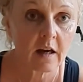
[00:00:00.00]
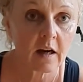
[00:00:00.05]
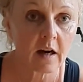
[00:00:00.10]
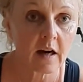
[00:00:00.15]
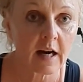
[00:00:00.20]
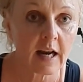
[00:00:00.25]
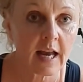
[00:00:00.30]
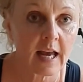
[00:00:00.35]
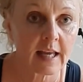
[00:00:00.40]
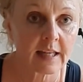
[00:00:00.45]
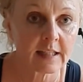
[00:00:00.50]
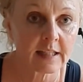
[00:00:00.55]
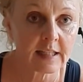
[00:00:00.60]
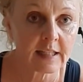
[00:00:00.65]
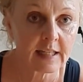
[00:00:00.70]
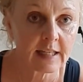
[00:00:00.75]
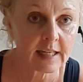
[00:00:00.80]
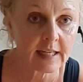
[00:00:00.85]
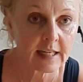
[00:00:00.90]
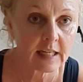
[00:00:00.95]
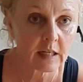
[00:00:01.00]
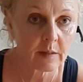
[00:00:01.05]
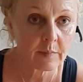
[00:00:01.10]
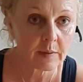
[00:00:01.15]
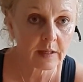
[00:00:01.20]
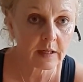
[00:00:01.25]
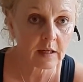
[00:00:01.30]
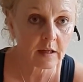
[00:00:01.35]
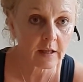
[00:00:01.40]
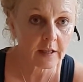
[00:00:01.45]
our hand a little
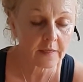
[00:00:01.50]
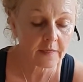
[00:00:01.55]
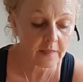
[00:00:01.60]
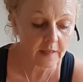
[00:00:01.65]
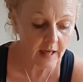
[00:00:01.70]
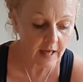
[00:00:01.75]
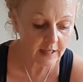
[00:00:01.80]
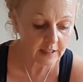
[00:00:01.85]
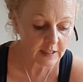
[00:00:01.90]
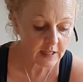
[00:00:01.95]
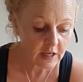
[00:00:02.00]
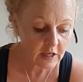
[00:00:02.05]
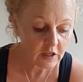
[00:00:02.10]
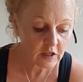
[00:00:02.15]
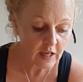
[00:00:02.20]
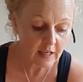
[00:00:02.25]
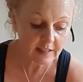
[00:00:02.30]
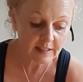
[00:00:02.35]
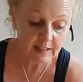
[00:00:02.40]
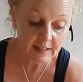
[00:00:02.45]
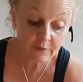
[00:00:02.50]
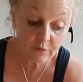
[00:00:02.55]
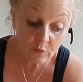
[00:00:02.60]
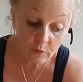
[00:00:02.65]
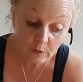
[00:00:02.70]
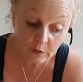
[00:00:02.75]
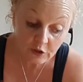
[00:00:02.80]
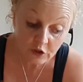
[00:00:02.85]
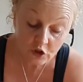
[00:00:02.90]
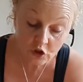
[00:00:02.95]
bit like that, as if
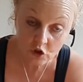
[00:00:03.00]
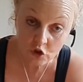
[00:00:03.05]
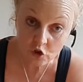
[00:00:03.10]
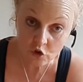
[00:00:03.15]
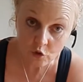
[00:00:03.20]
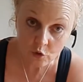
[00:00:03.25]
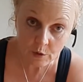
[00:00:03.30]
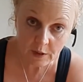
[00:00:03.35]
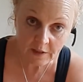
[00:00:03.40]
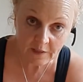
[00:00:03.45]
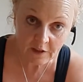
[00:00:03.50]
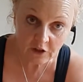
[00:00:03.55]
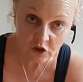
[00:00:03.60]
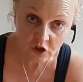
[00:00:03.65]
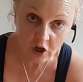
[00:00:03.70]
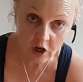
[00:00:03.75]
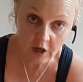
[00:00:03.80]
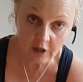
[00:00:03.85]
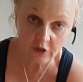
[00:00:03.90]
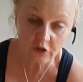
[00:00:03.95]
we're screwing the jar